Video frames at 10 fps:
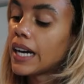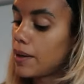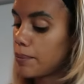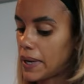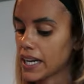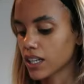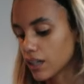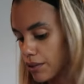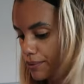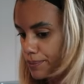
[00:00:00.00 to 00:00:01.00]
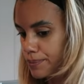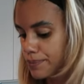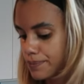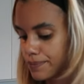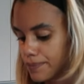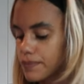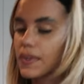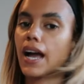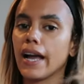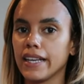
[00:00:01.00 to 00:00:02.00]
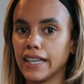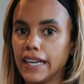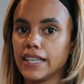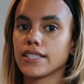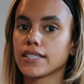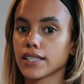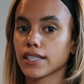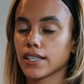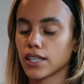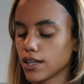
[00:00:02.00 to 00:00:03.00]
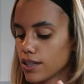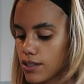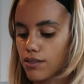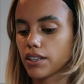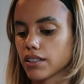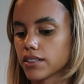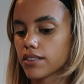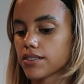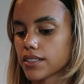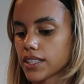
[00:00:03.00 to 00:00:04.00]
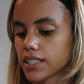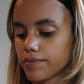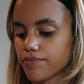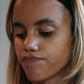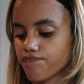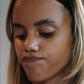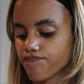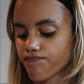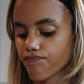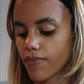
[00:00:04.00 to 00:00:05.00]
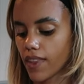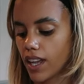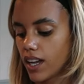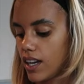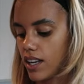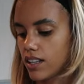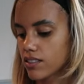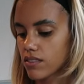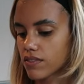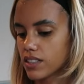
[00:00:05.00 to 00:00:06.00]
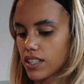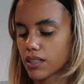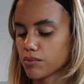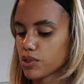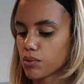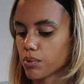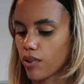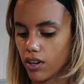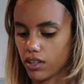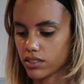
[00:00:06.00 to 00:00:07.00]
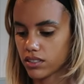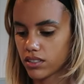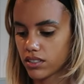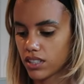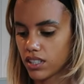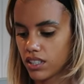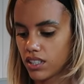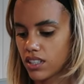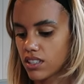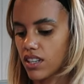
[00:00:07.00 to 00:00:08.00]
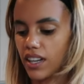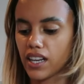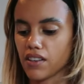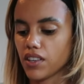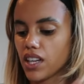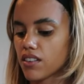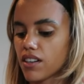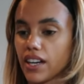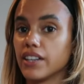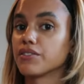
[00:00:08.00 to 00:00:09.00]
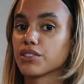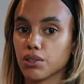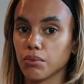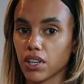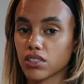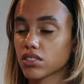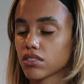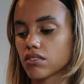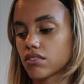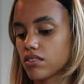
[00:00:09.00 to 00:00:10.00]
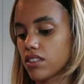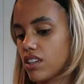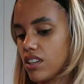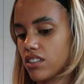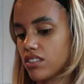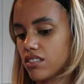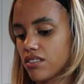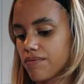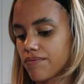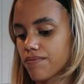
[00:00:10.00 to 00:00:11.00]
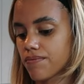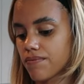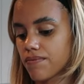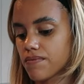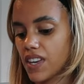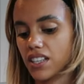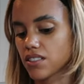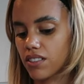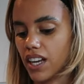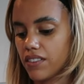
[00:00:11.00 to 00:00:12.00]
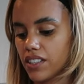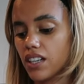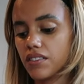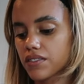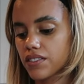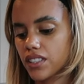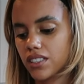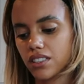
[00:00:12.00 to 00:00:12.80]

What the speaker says: I'm back home. I hate doing groceries. It just feels like I'm super lost. Then I have either I have too much or I don't have enough.